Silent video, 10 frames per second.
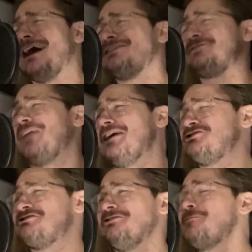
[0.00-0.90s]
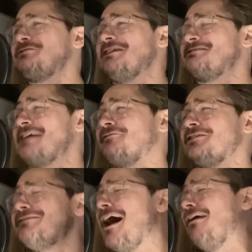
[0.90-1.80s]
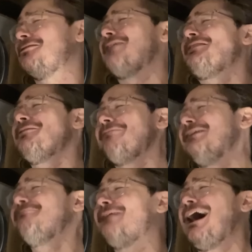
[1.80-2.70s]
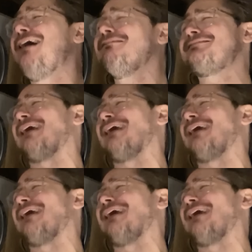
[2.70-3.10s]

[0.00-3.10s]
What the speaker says: us flesh tubes just have to roll where the wind blows